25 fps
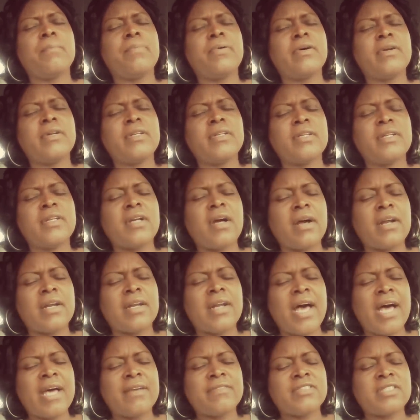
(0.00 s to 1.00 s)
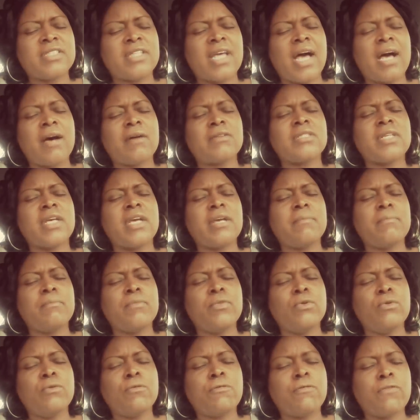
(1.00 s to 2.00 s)
put it in our lifestyles, and
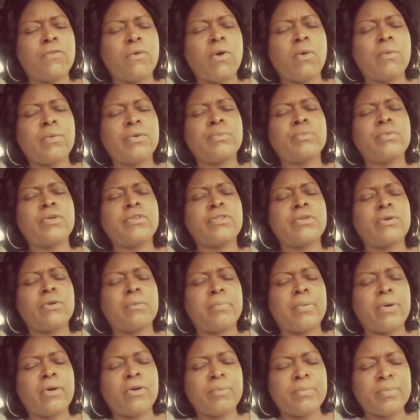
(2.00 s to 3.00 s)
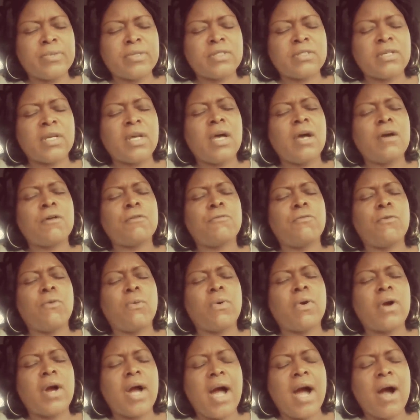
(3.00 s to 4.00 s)
move forward with your purpose
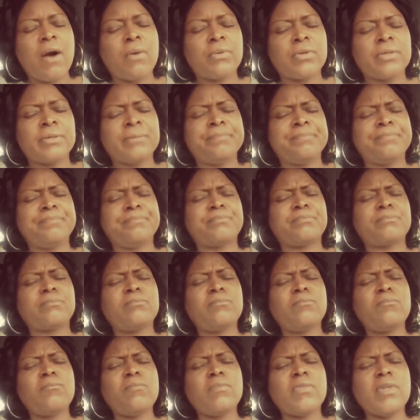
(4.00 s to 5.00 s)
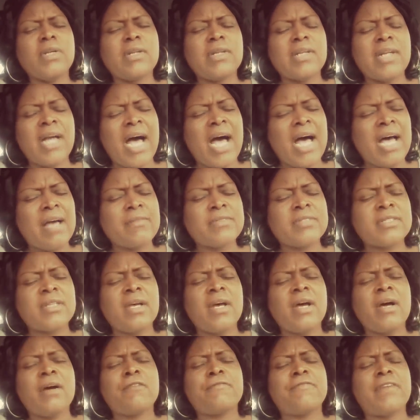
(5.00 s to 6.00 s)
for our lives.
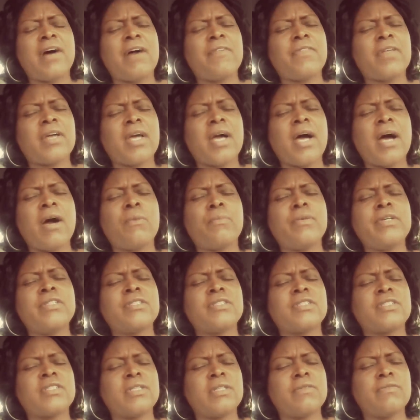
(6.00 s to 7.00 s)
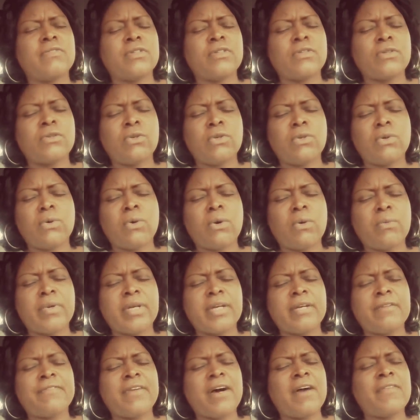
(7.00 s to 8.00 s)
Father God, we just give you the
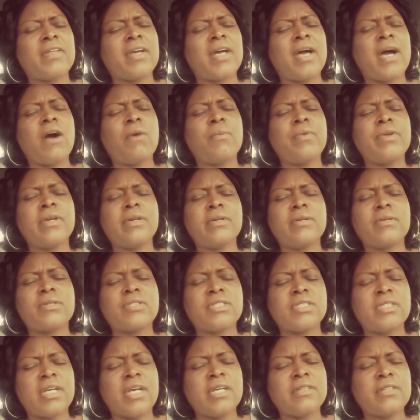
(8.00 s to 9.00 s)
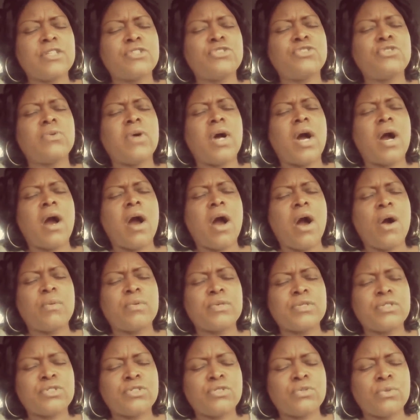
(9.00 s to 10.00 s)
glory. Father God, we understand that you are
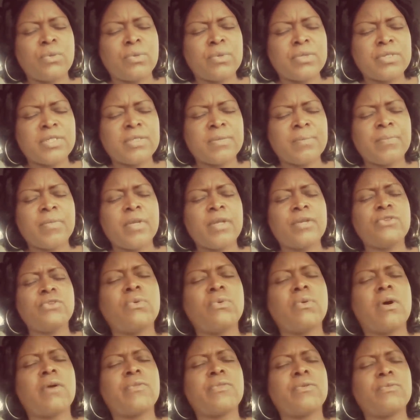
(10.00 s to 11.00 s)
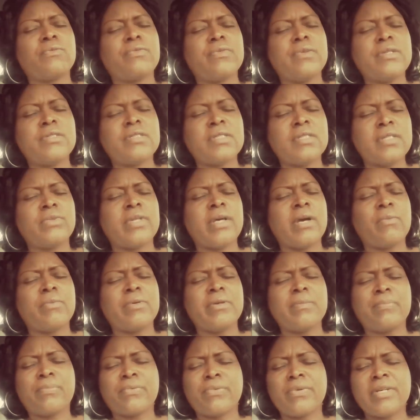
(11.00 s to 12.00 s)
our source. You are the reason that
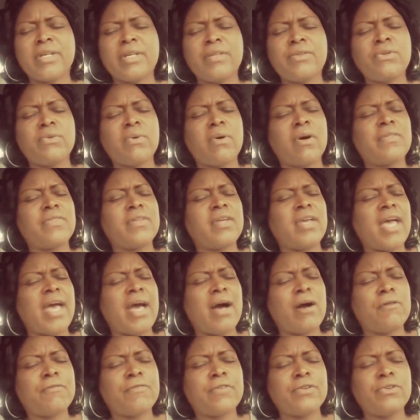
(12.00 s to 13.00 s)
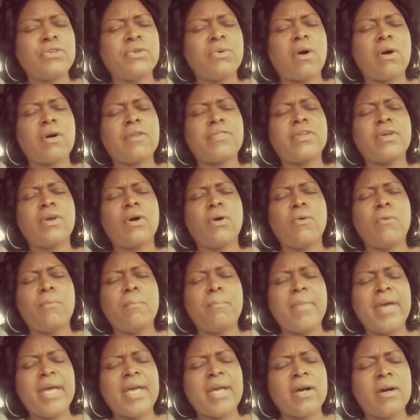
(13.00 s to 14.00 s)
we breathe. You are the Alpha. You are the
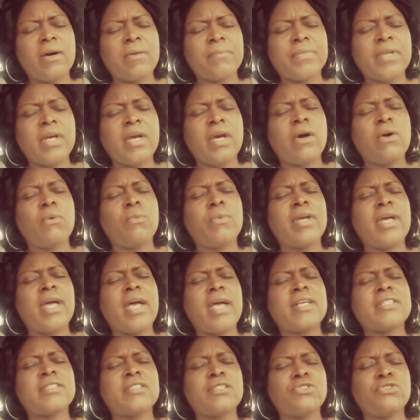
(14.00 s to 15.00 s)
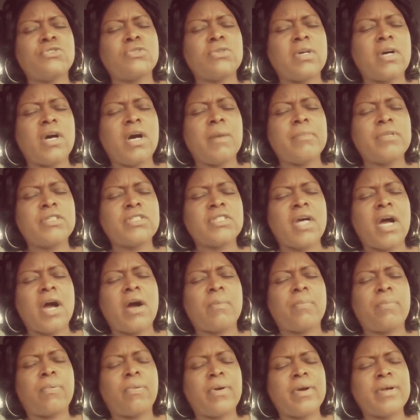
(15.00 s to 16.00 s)
Omega. We ask that you come into
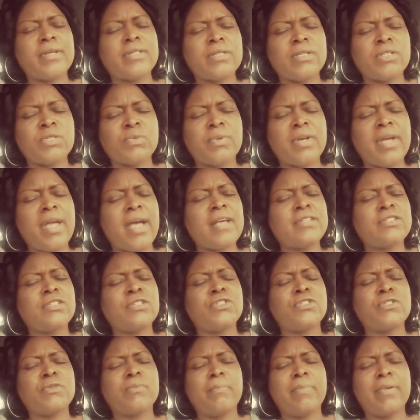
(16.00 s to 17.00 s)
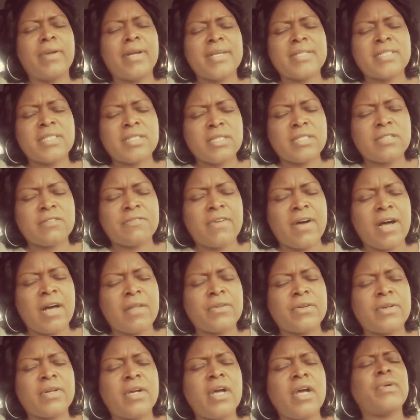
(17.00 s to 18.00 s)
our presence. We ask that you bless us,
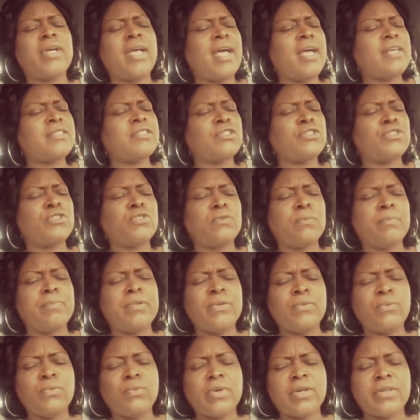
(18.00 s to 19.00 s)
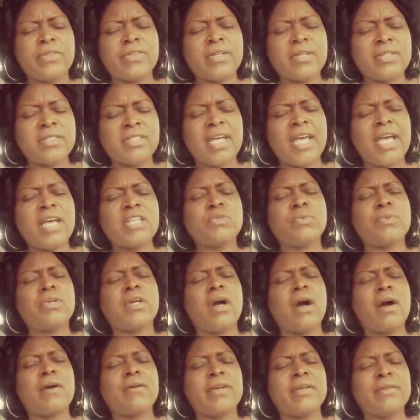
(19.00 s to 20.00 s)
Father. We ask that you be with us as
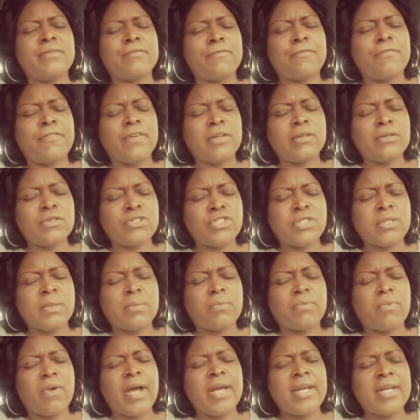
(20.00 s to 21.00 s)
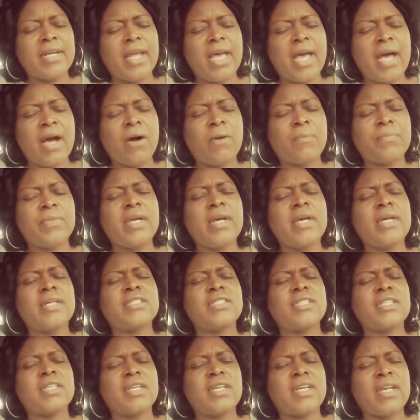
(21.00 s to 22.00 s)
we are in fellowship right now,
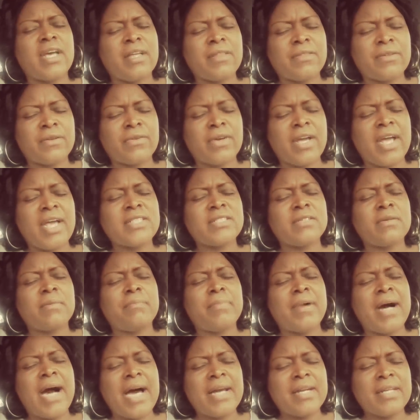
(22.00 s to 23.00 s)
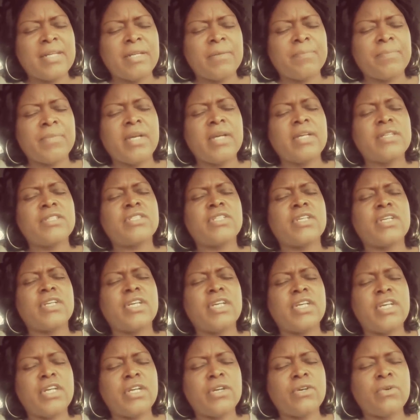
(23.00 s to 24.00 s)
together as a body, to
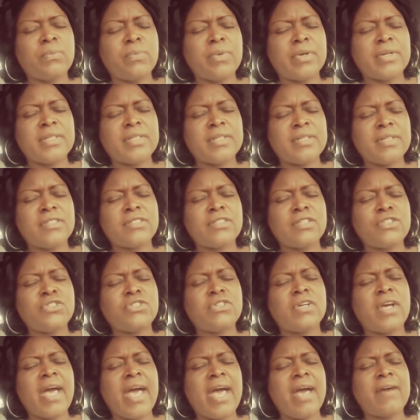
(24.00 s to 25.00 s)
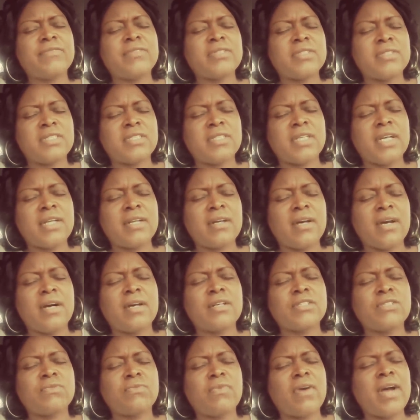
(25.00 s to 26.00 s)
hear what it is that you have to say to
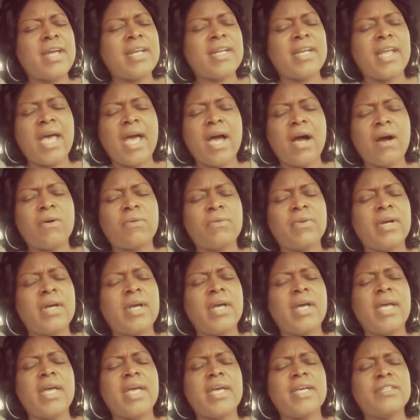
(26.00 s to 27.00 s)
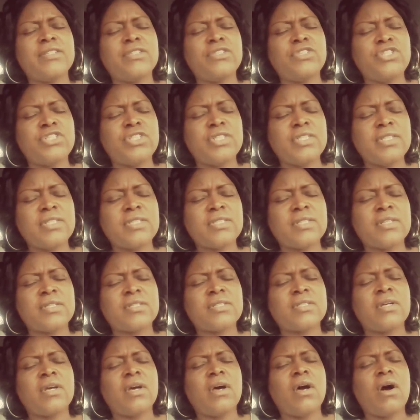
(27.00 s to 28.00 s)
us right now. In
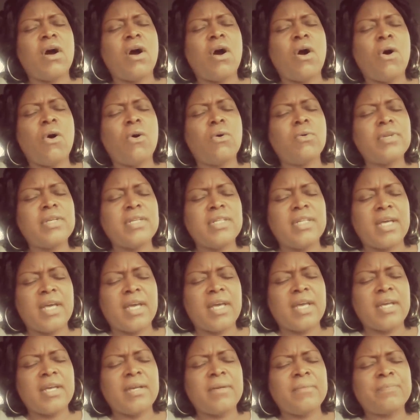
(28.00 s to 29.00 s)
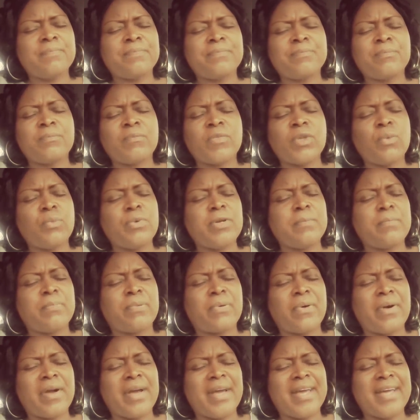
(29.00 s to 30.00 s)
Jesus' holy name, we
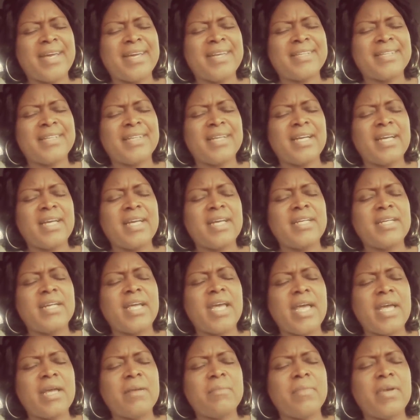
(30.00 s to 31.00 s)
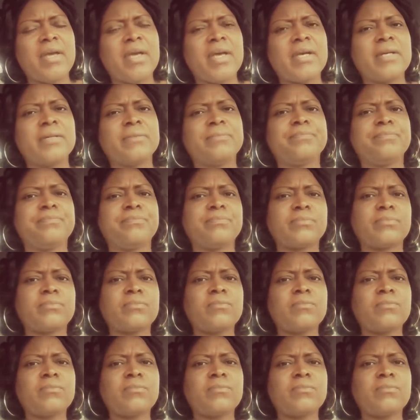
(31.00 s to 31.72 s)
pray and amen.